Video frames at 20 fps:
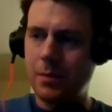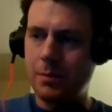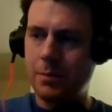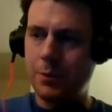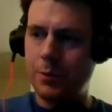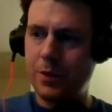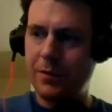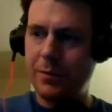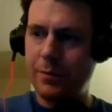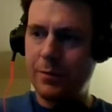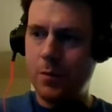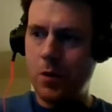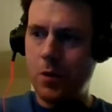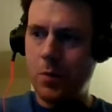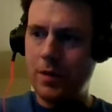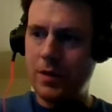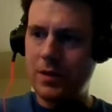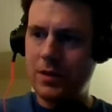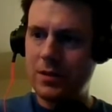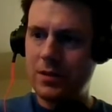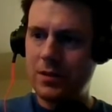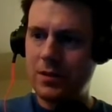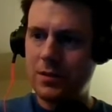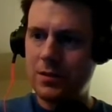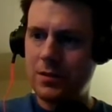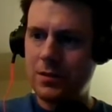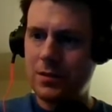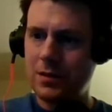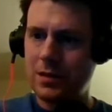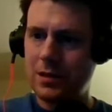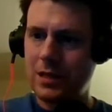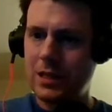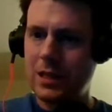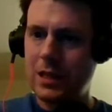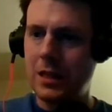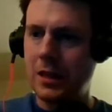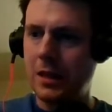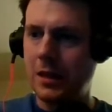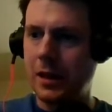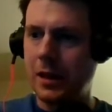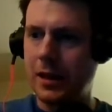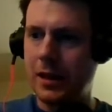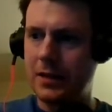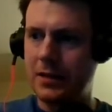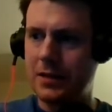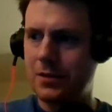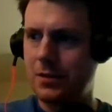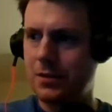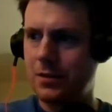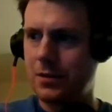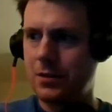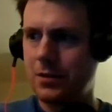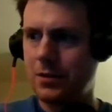brief moment in the last,